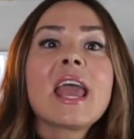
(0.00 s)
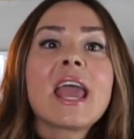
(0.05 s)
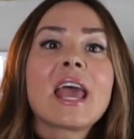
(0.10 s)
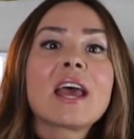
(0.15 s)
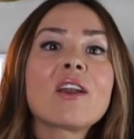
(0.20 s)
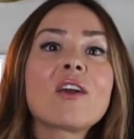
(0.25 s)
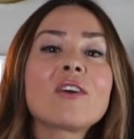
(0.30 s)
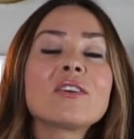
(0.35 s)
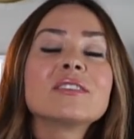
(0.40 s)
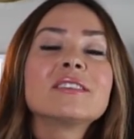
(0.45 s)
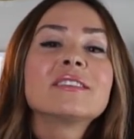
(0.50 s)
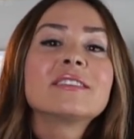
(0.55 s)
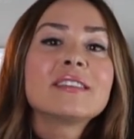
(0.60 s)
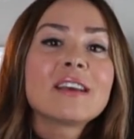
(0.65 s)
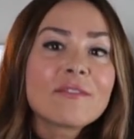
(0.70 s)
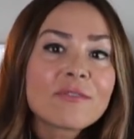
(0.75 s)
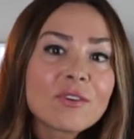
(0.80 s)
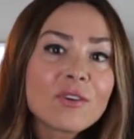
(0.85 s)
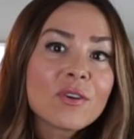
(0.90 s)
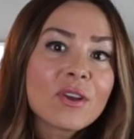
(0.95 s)
And on
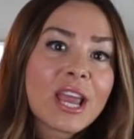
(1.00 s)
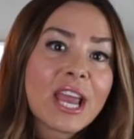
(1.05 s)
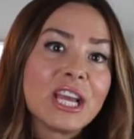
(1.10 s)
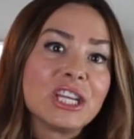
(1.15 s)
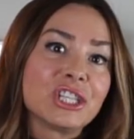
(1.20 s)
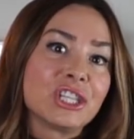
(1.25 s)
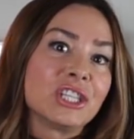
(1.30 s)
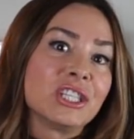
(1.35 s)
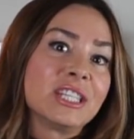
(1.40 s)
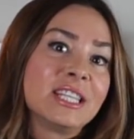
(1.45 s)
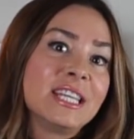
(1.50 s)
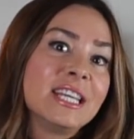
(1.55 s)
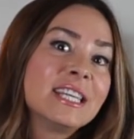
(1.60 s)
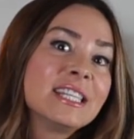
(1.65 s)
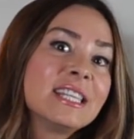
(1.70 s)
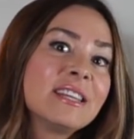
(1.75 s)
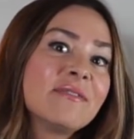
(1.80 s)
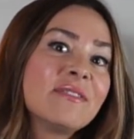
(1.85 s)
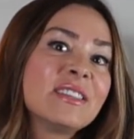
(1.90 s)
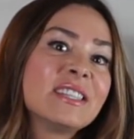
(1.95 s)
several occasions, he
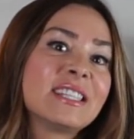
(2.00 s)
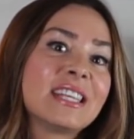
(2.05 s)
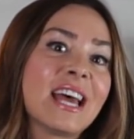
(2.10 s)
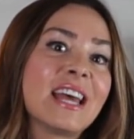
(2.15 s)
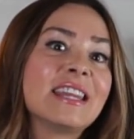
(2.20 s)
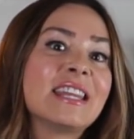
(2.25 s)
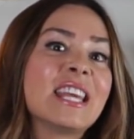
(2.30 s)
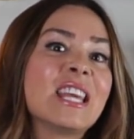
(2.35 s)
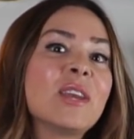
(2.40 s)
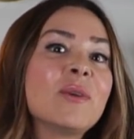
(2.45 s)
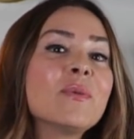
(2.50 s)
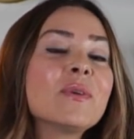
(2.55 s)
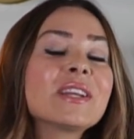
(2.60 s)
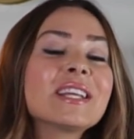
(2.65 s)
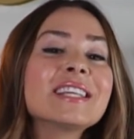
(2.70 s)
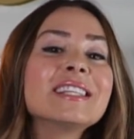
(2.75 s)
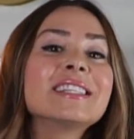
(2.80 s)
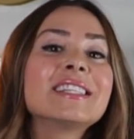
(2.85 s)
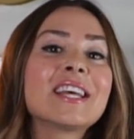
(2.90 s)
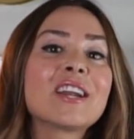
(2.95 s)
has even said that he
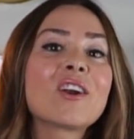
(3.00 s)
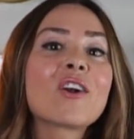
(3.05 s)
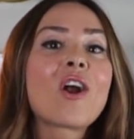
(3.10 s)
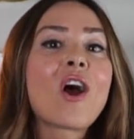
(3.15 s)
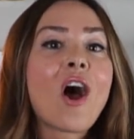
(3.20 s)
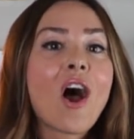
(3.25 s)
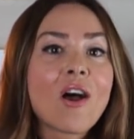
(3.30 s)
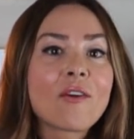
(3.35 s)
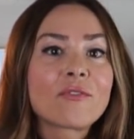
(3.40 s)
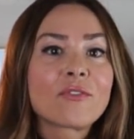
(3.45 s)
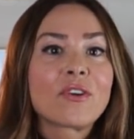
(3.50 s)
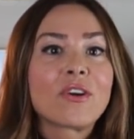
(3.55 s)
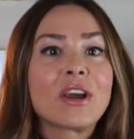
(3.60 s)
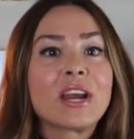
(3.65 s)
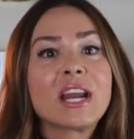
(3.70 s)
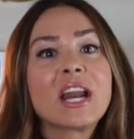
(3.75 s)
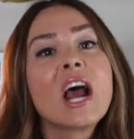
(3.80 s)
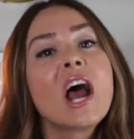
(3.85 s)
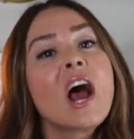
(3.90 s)
would consider offering